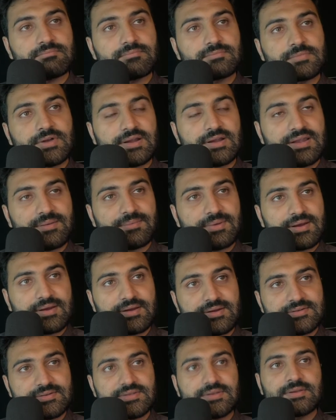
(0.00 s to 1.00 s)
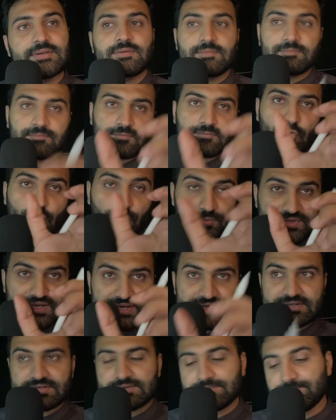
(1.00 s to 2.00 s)
curly brackets,
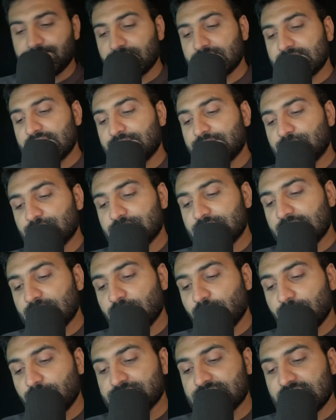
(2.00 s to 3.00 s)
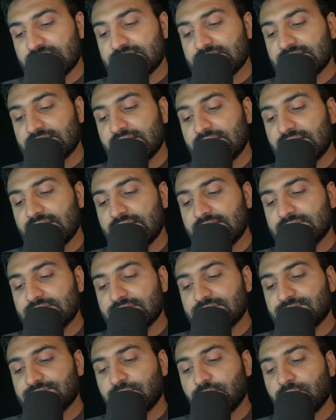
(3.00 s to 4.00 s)
object, if you take object here in
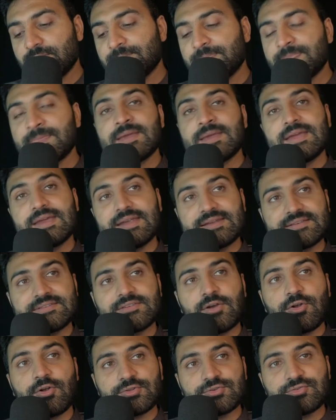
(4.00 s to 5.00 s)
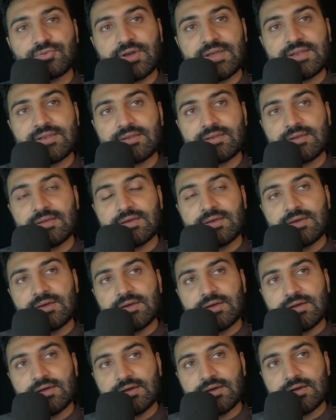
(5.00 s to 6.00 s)
this form, it is also an
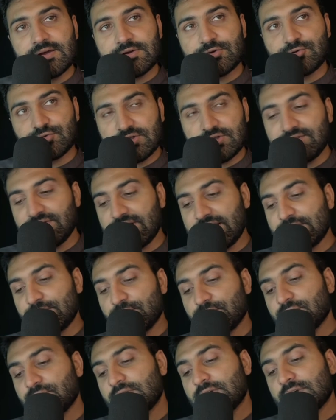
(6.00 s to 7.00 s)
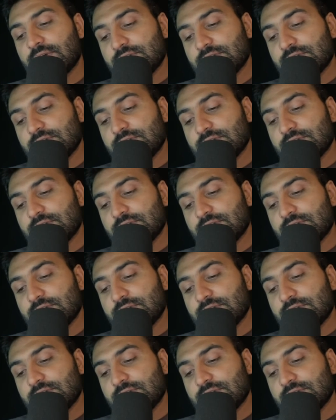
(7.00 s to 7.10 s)
truthy value.